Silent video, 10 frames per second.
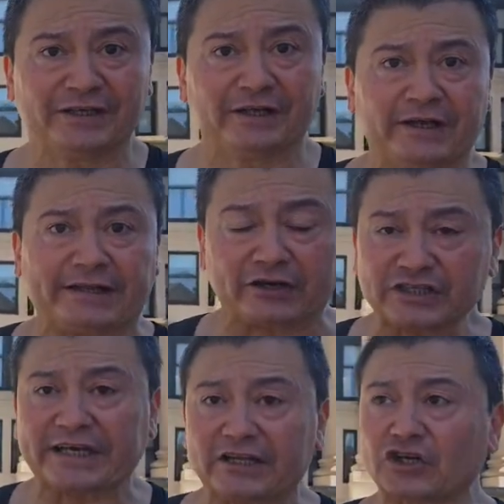They're to
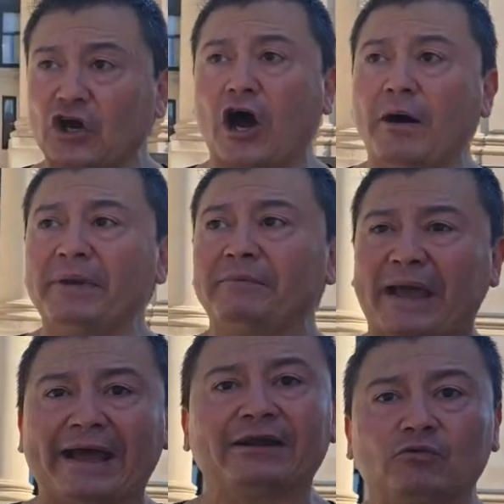get the common
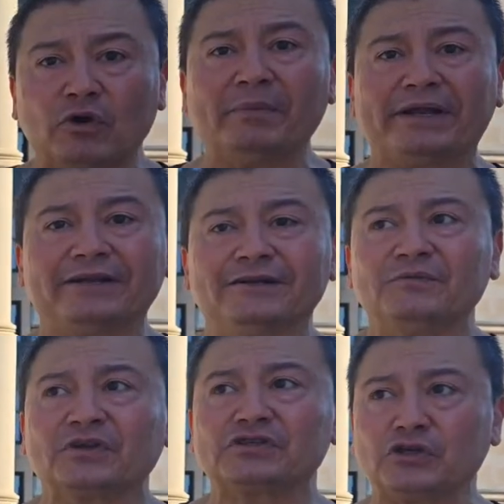man and woman
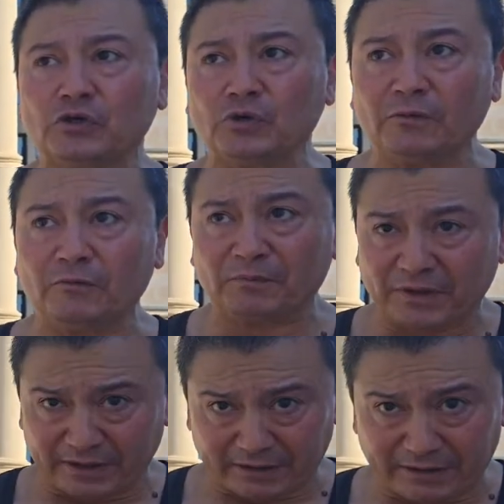
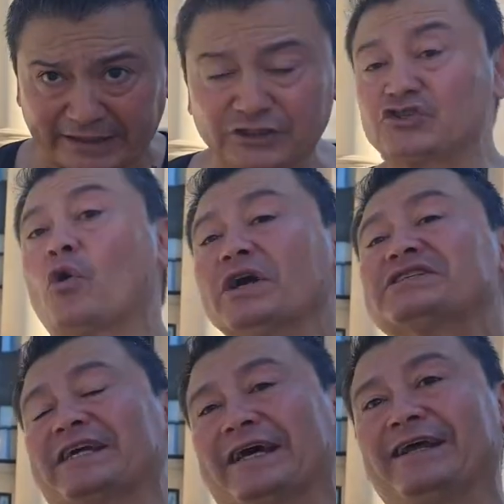to endorse
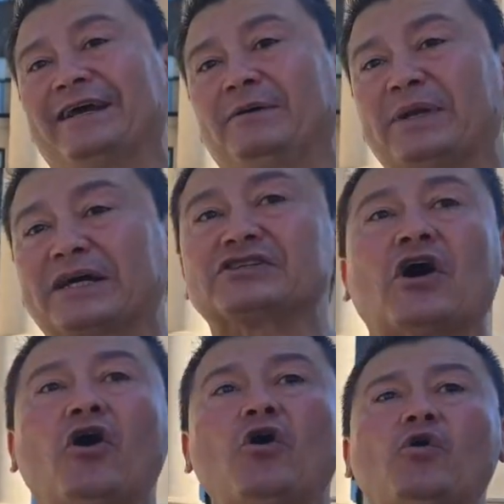it, because
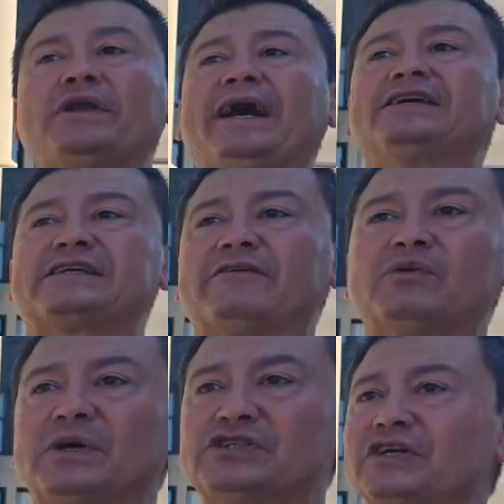yes,
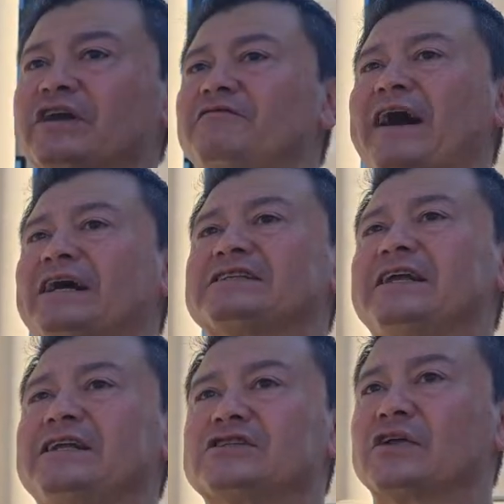everyone should get
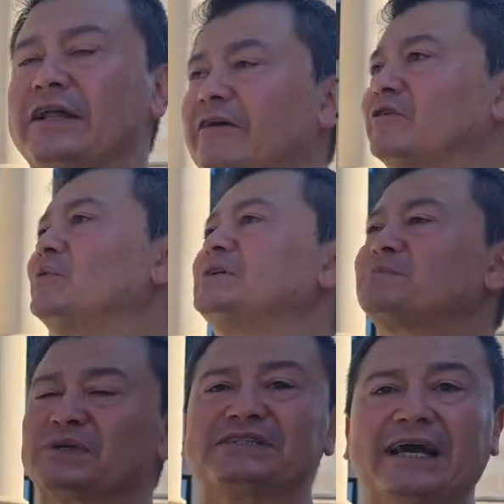vaccinated so that everyone's
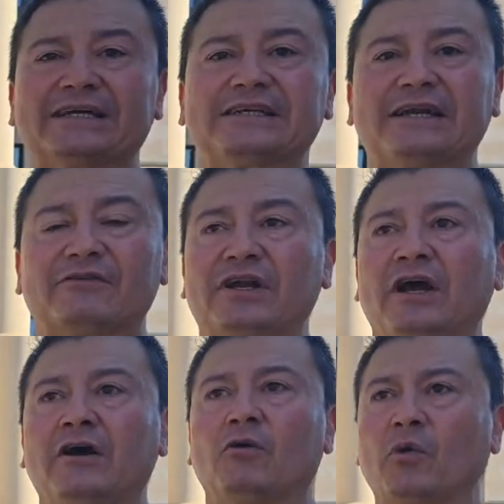protected and
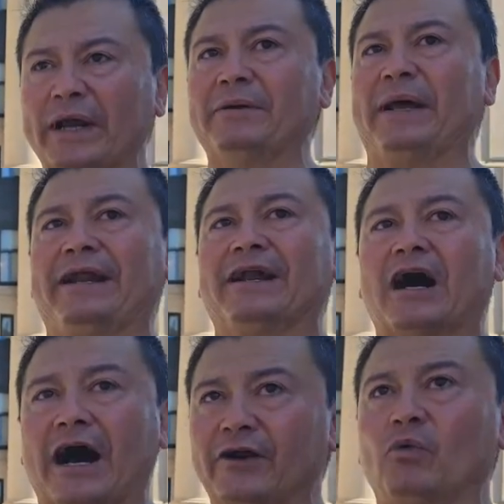everyone. Well, wait a minute,
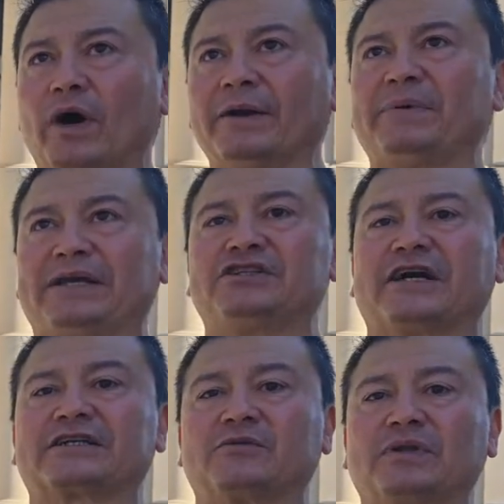I don't want to be
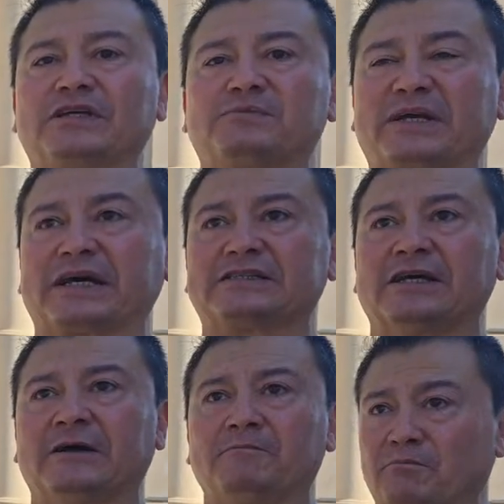injected with this because
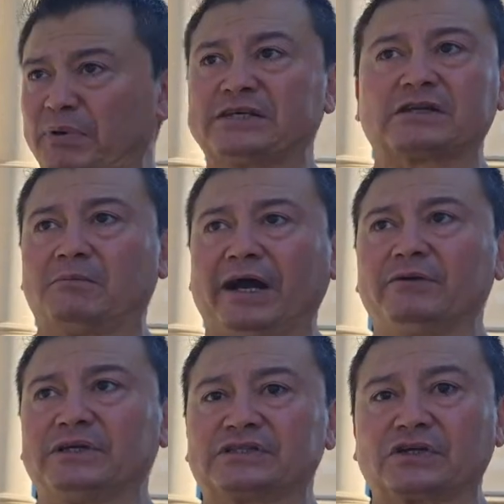based on my
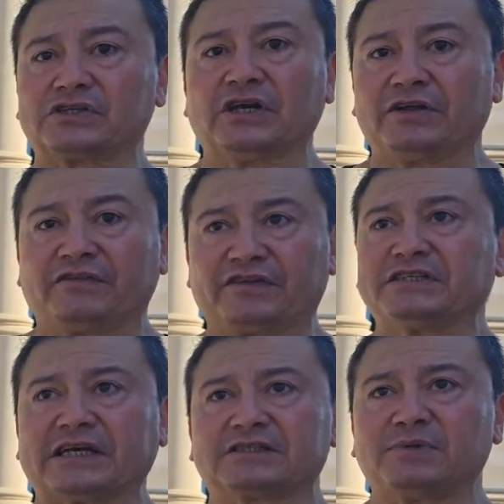research, this
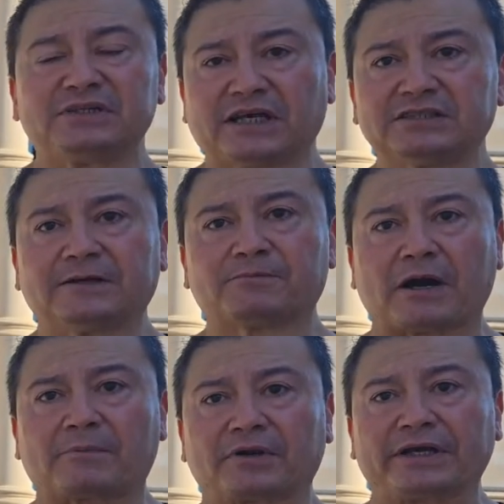hasn't been tested
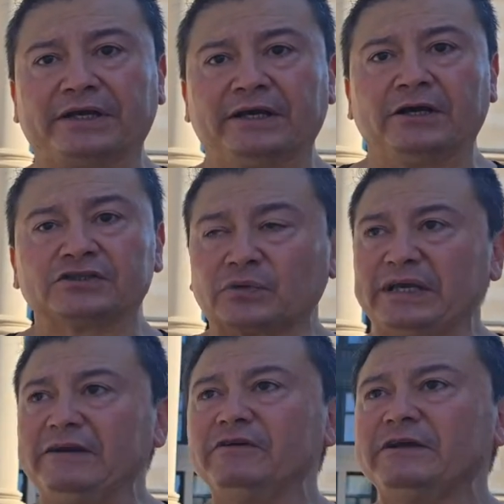properly. So
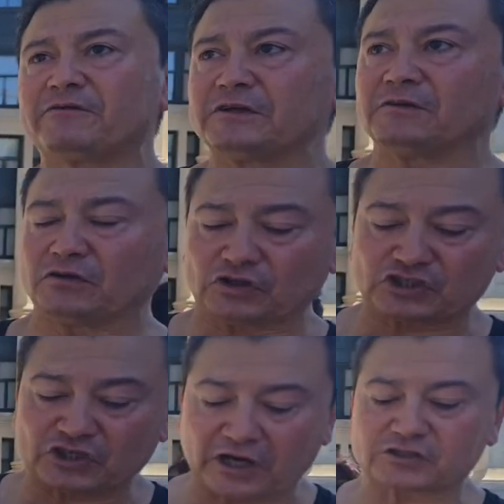even if the
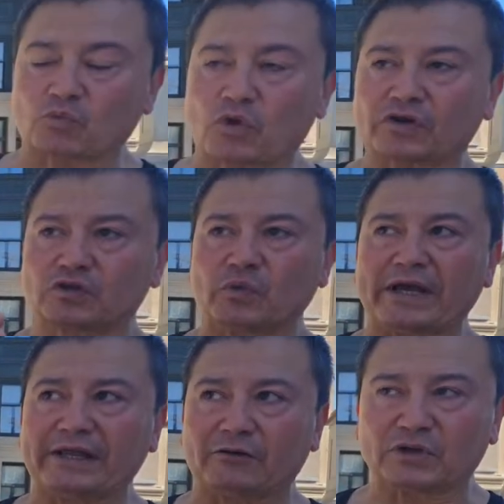shots worked the way
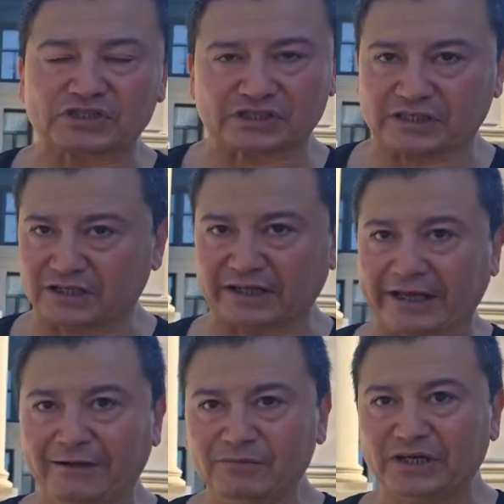they originally
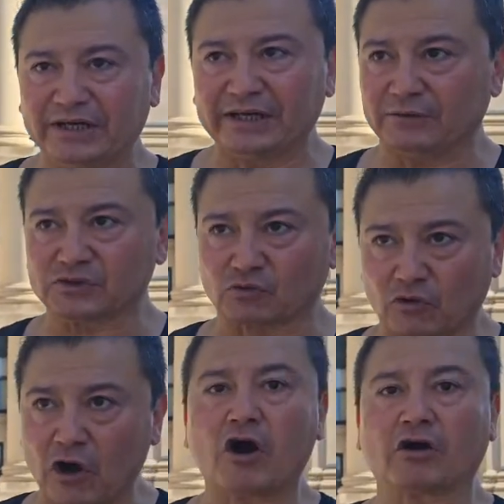claimed, it was
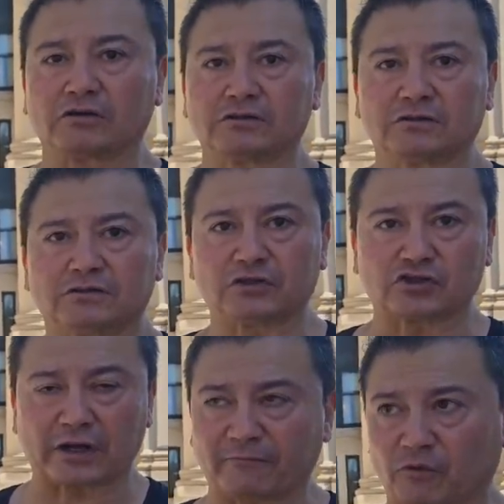wrong to
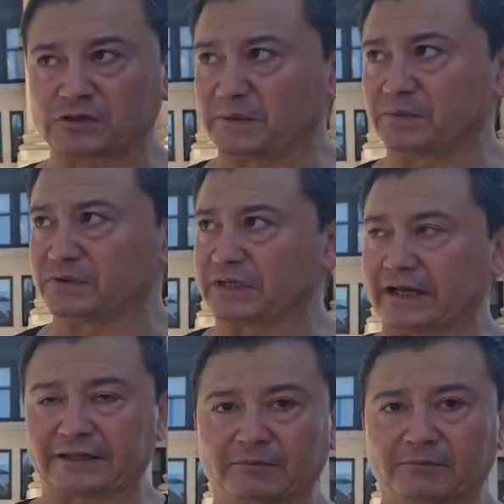try to force people to get them.